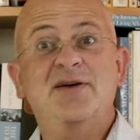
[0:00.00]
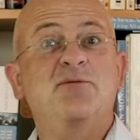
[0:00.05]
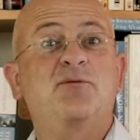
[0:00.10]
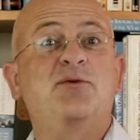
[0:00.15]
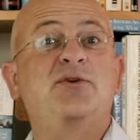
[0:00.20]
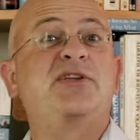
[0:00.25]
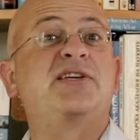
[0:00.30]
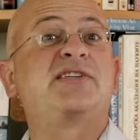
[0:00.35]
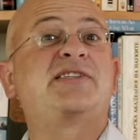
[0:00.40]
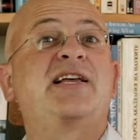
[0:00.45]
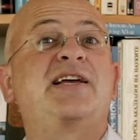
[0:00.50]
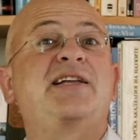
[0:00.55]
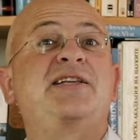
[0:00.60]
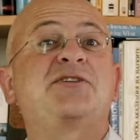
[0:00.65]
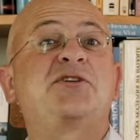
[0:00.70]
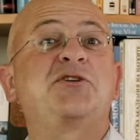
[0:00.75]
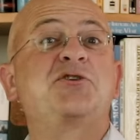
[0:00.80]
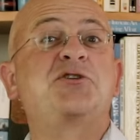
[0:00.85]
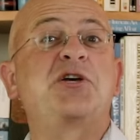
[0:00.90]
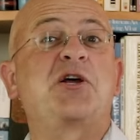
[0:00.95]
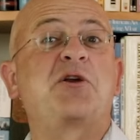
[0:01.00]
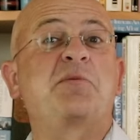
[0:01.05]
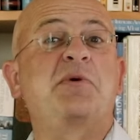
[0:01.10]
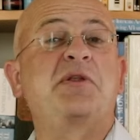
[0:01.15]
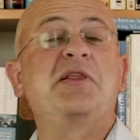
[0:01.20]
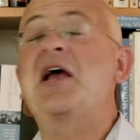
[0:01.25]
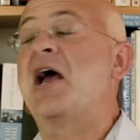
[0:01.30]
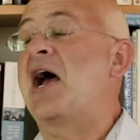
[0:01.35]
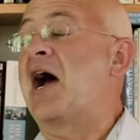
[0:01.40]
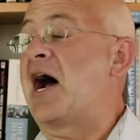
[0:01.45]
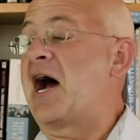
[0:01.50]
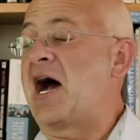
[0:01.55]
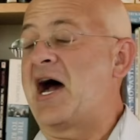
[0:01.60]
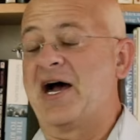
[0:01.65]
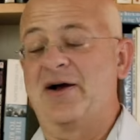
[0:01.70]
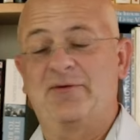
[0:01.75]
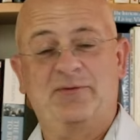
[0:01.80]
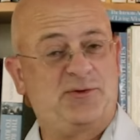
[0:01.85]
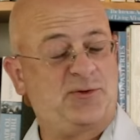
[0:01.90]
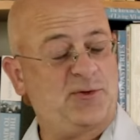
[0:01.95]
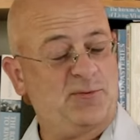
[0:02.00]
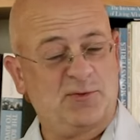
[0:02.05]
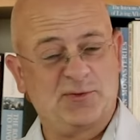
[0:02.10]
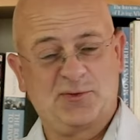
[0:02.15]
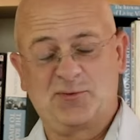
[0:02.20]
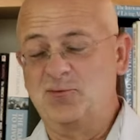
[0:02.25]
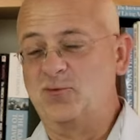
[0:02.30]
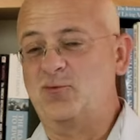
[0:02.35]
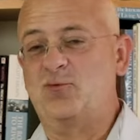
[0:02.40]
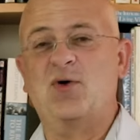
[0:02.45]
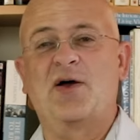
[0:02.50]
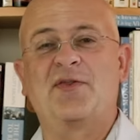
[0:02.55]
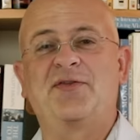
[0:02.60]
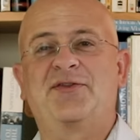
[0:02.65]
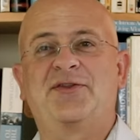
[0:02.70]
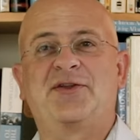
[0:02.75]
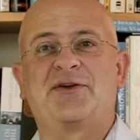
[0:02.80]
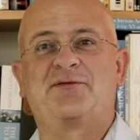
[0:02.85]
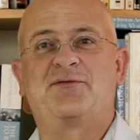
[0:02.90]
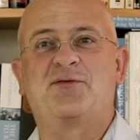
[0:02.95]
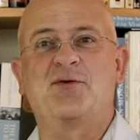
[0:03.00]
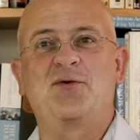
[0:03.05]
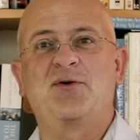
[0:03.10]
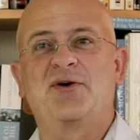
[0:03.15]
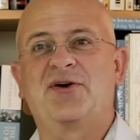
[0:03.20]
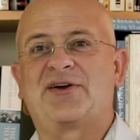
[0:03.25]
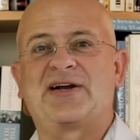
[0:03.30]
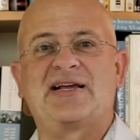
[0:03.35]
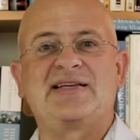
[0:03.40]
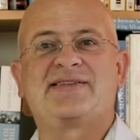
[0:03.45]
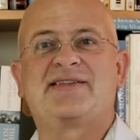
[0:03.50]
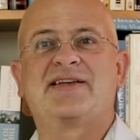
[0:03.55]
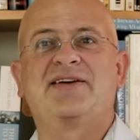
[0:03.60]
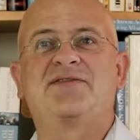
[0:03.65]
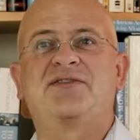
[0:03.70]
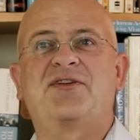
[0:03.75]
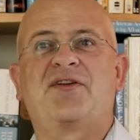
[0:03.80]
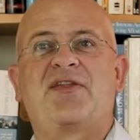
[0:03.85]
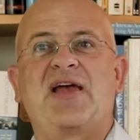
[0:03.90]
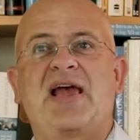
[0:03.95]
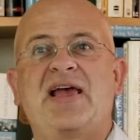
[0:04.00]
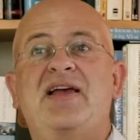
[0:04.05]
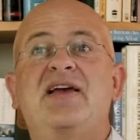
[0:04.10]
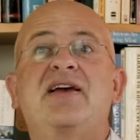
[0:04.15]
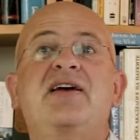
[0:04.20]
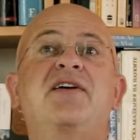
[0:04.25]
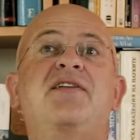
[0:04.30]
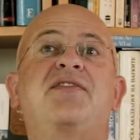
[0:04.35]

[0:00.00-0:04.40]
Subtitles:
With this, ladies and gentlemen, I wish you a most wonderful rest of the day.